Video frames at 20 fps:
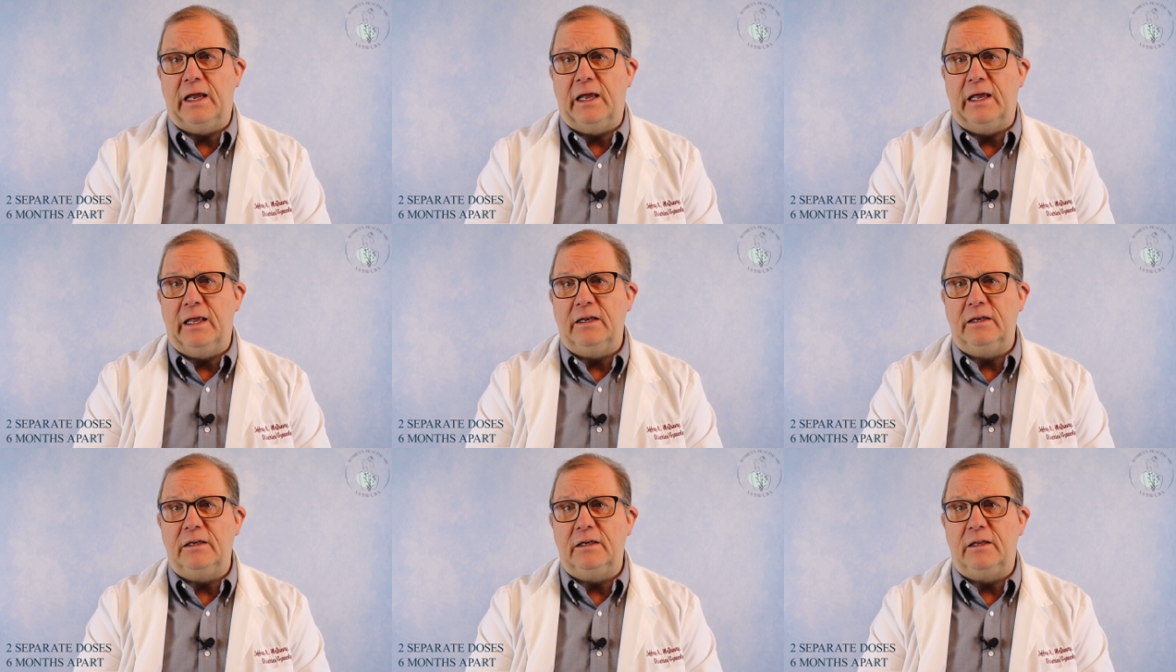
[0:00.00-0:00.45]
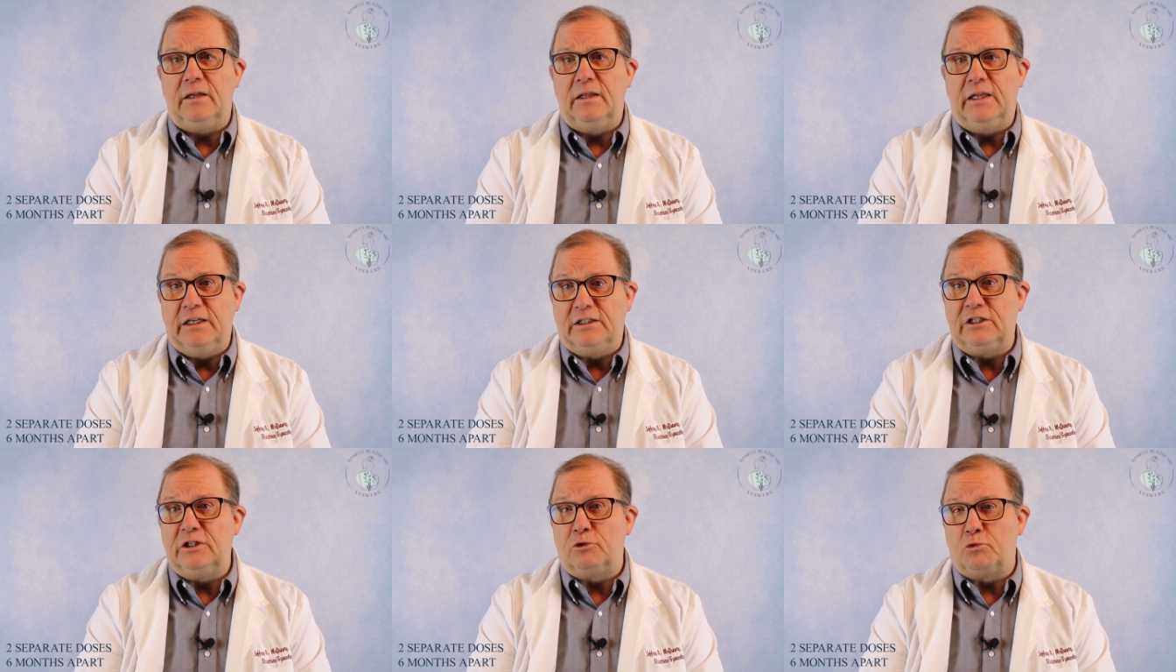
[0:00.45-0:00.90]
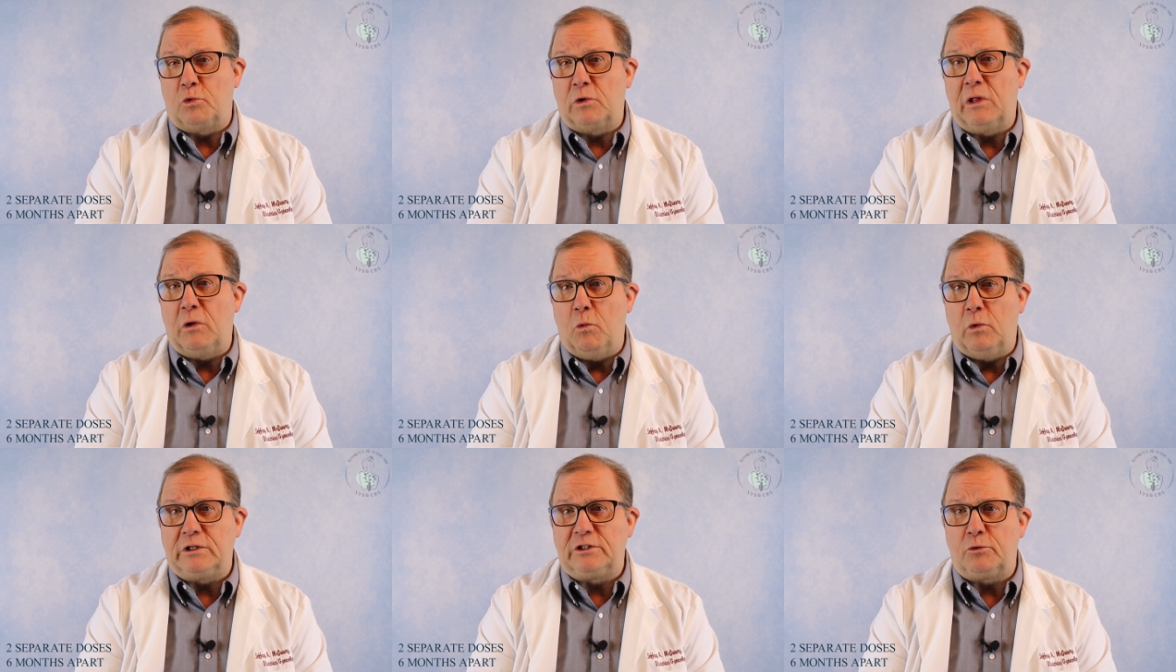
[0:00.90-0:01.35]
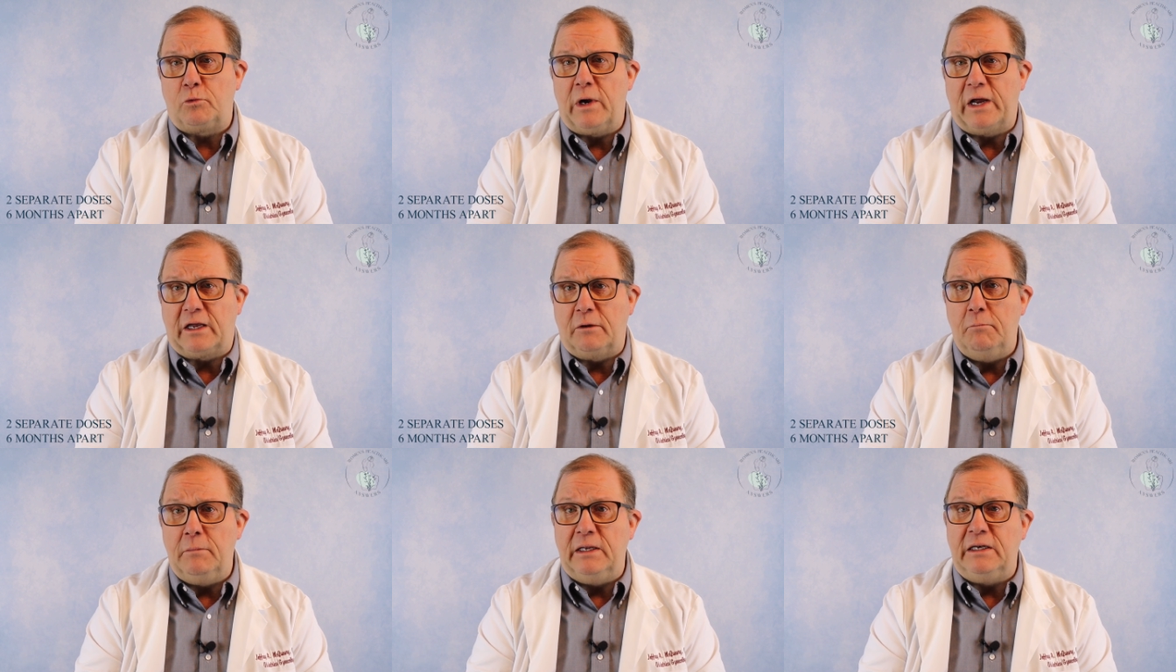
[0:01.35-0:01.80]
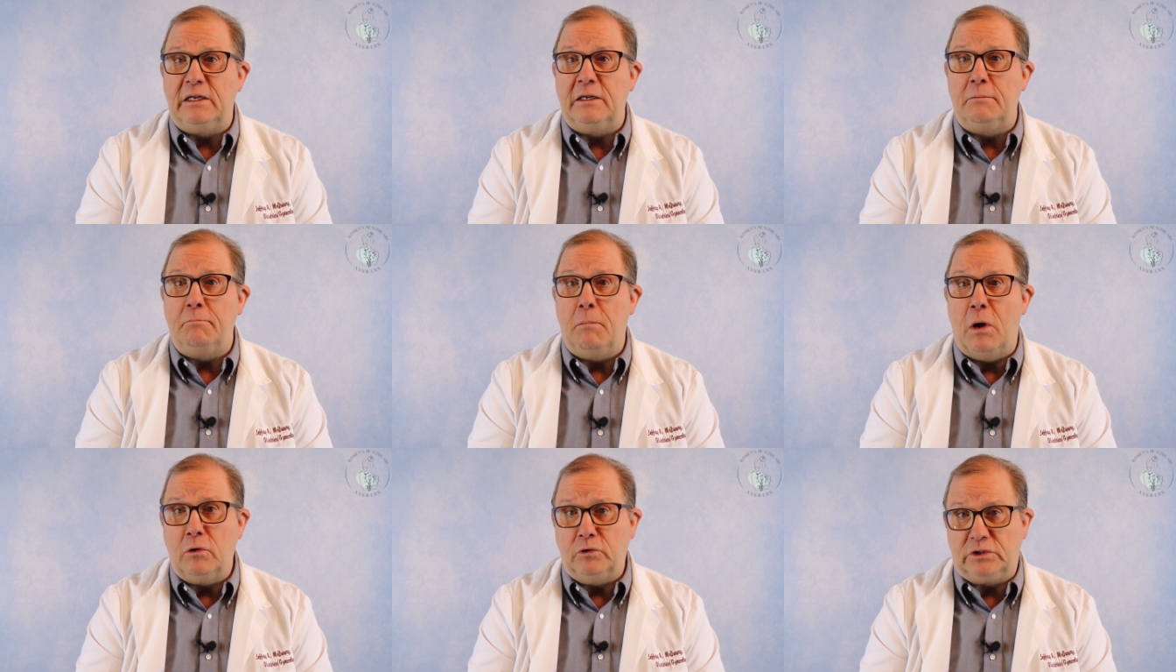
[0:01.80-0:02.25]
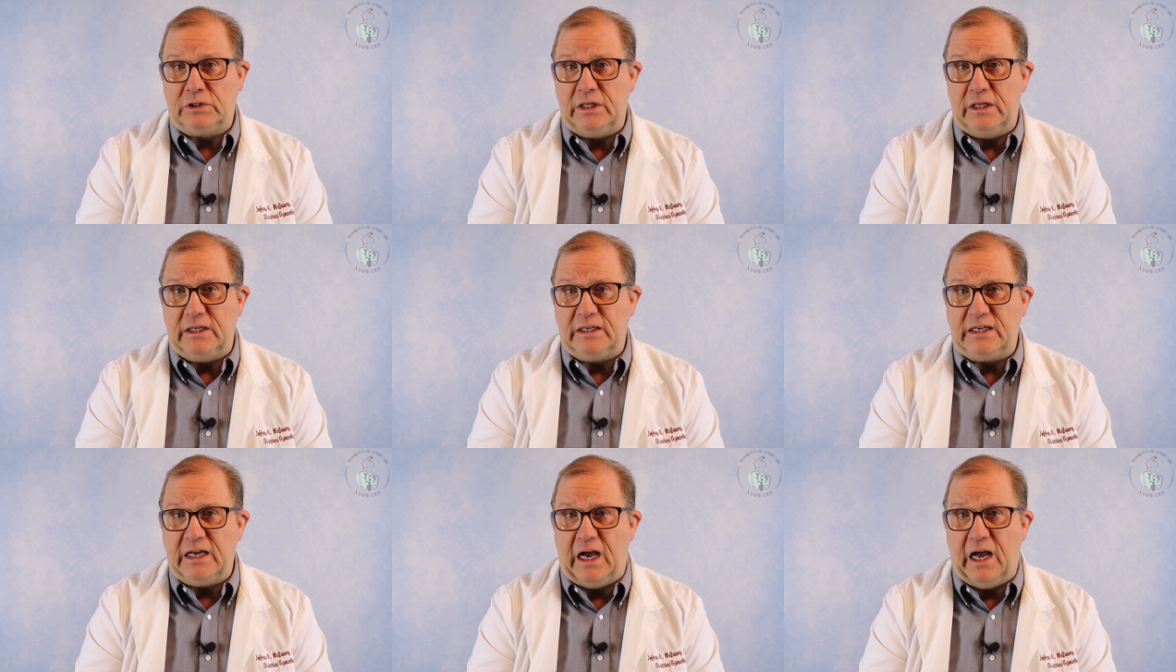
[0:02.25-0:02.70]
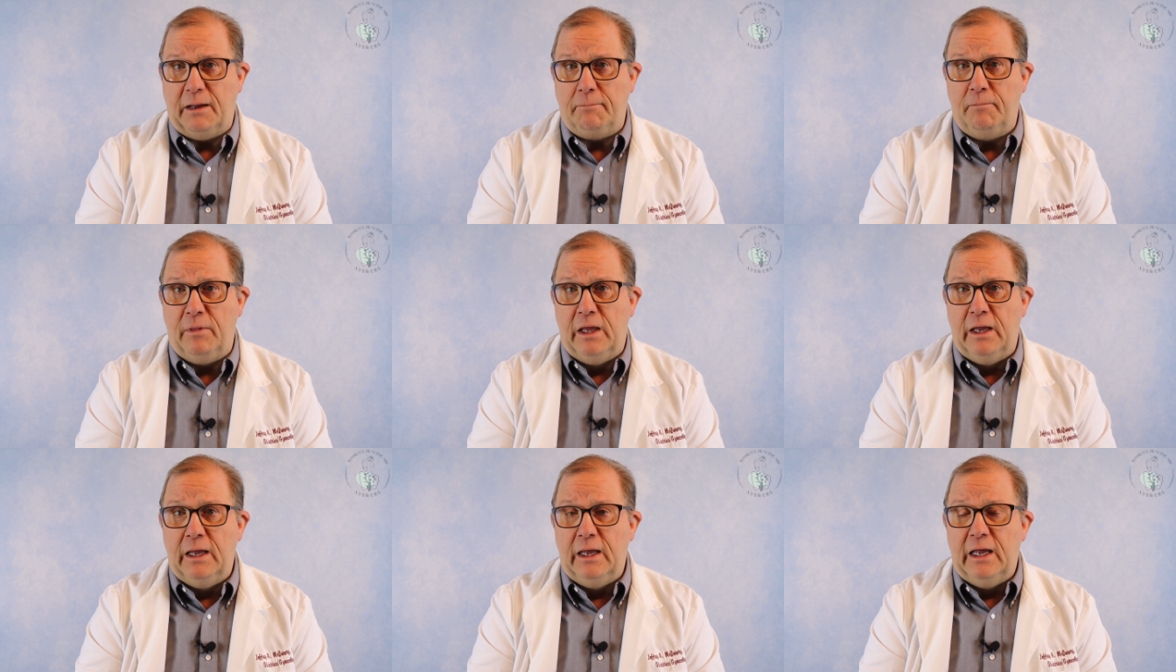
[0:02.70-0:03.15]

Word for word: and this is really what's recommended most of the time.